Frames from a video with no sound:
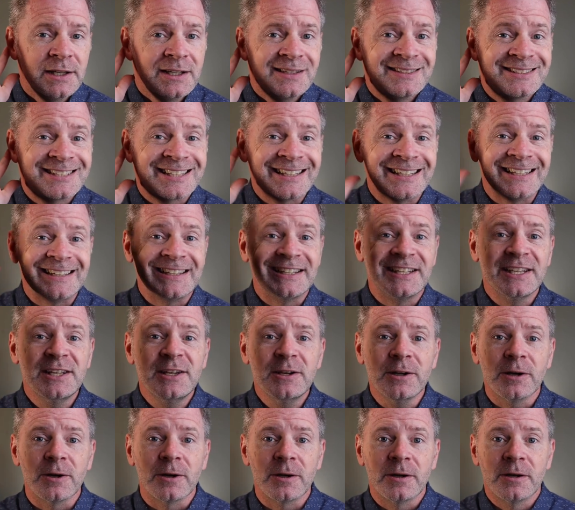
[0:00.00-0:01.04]
to
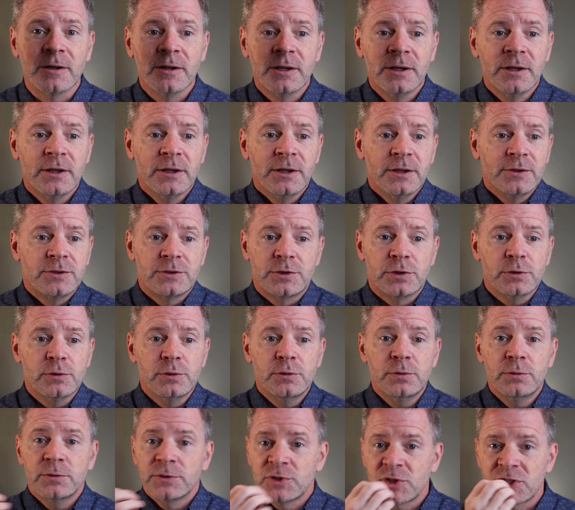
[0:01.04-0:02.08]
hear,
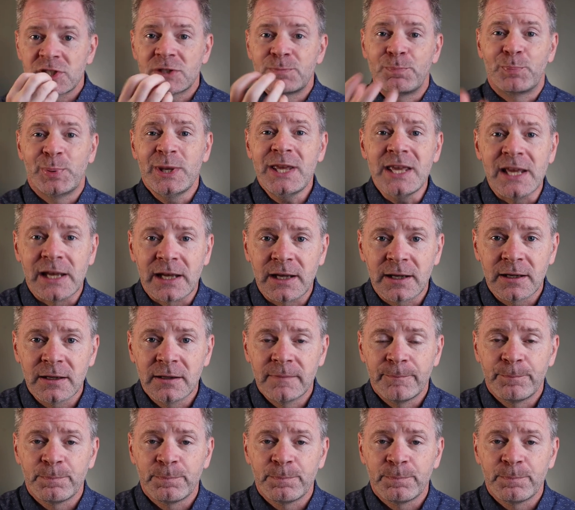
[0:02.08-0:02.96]
to speak.